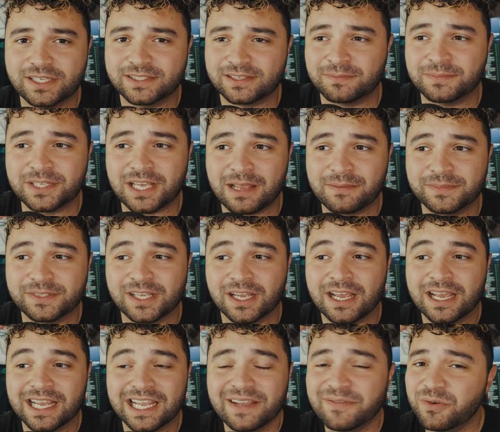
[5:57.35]
Sometimes,
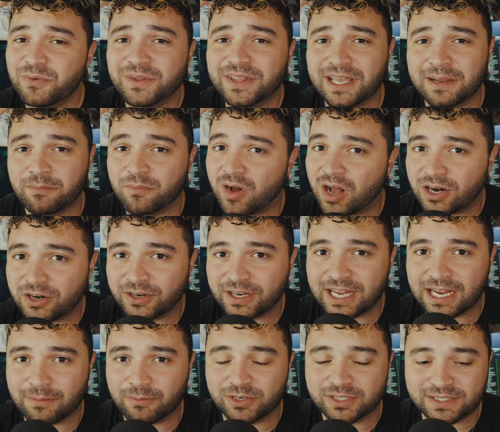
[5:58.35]
even with like modern
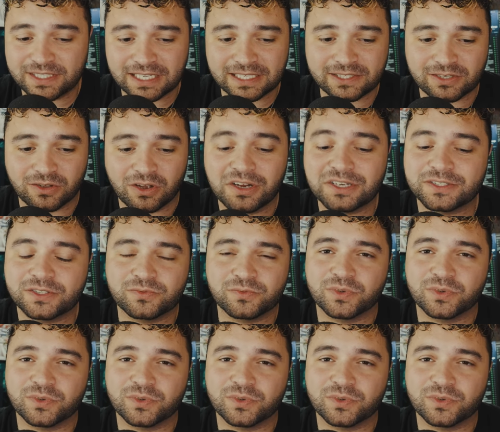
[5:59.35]
cameras, DSLRs, it's